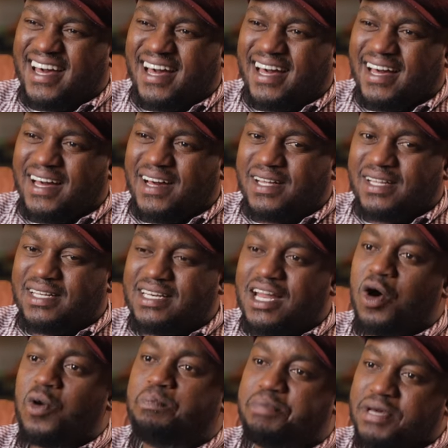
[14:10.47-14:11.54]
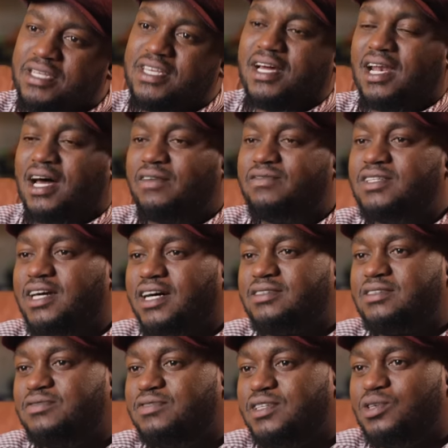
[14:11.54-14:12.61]
Yeah. Now Pinye loved
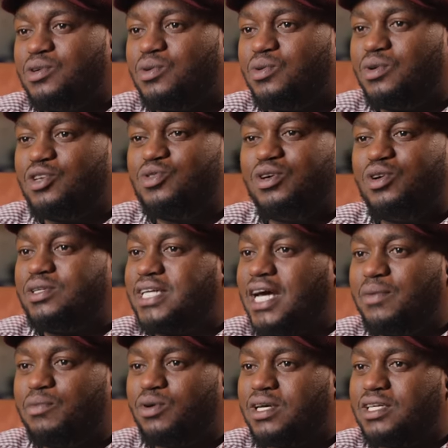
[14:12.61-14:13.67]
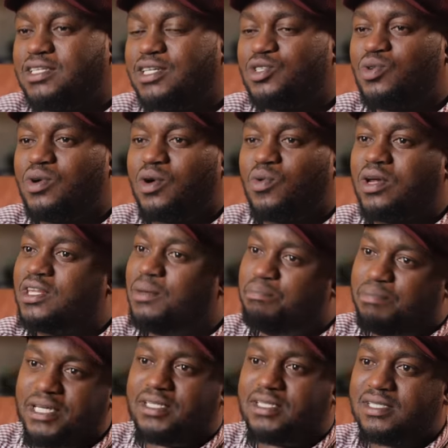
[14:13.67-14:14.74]
that video. Unajua yo time ukichezoa kwa the
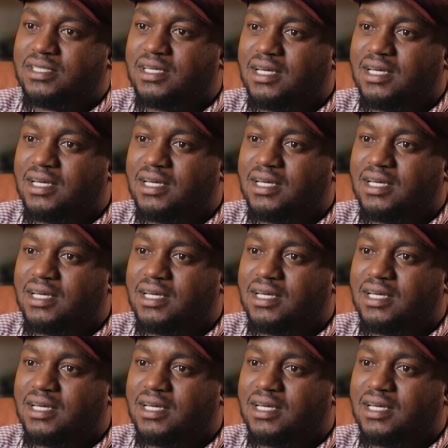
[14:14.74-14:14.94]
beat.